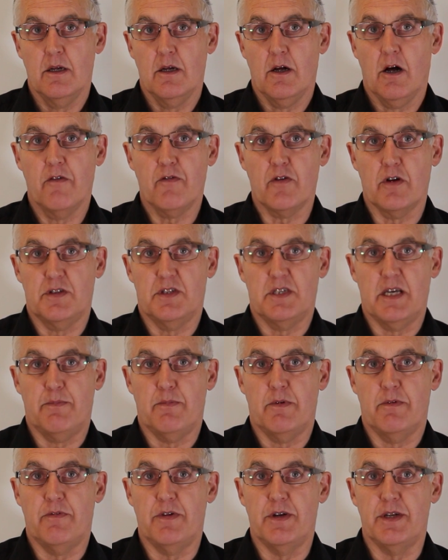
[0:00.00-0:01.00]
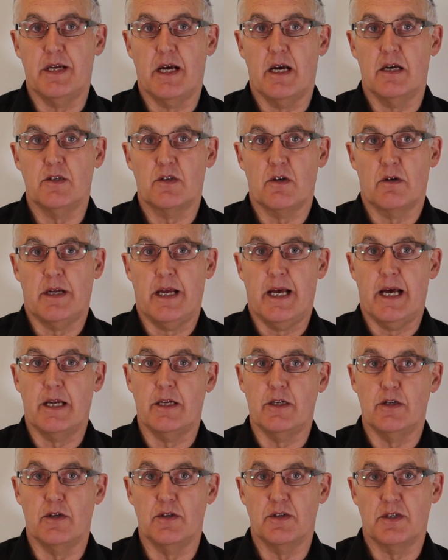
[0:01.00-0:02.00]
I've got separate videos on how to
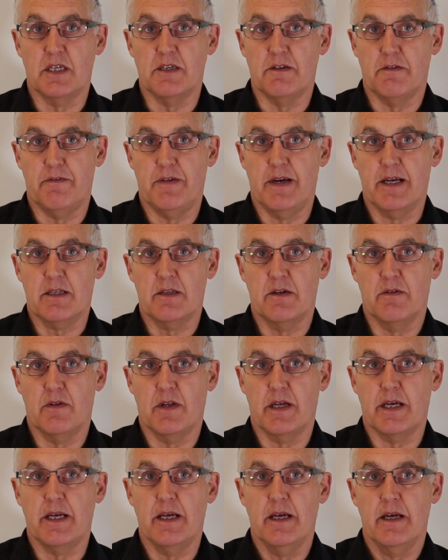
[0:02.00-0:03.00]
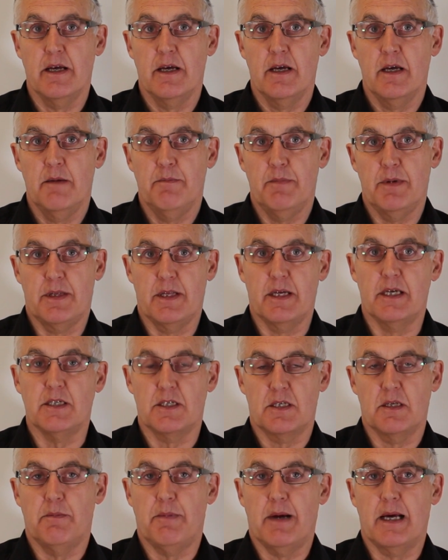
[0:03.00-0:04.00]
use these effectively, but
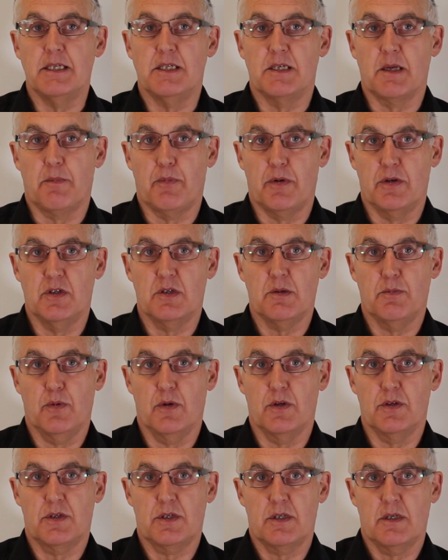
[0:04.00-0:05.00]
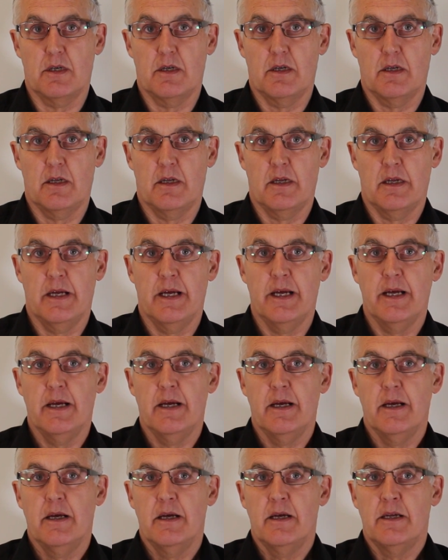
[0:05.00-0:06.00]
these are the basic principles.
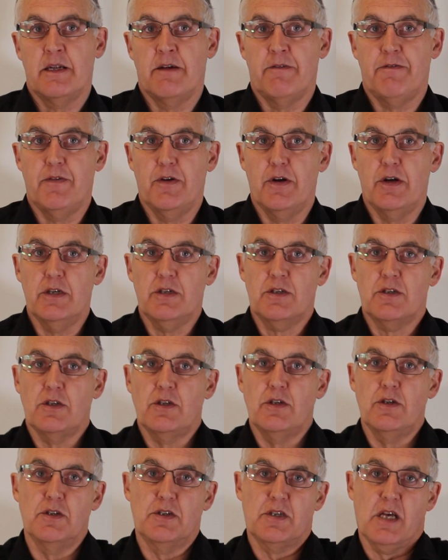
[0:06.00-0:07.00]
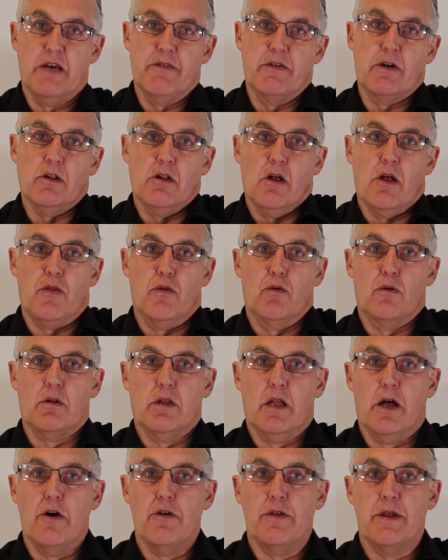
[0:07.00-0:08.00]
And first, you use over cloth or
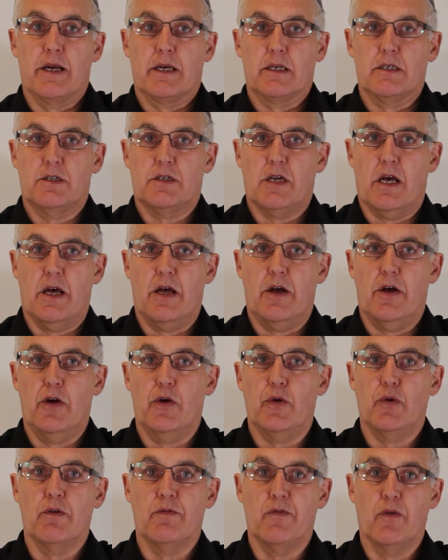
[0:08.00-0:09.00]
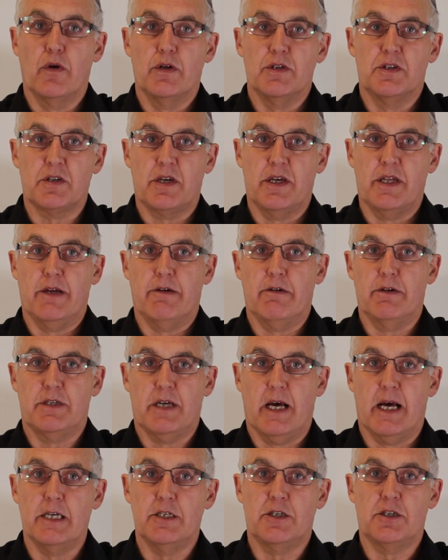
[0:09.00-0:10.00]
clothing so you avoid skin
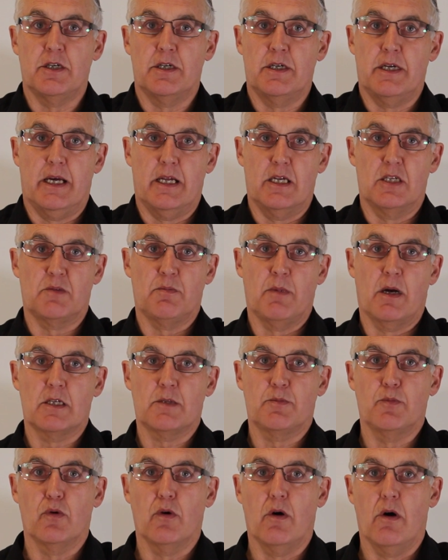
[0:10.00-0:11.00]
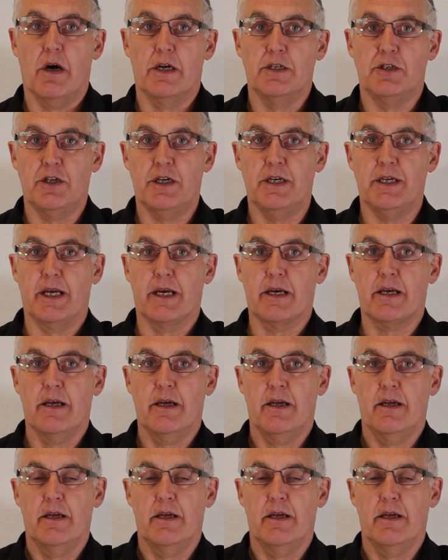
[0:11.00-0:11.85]
irritation and it's much more hygienic.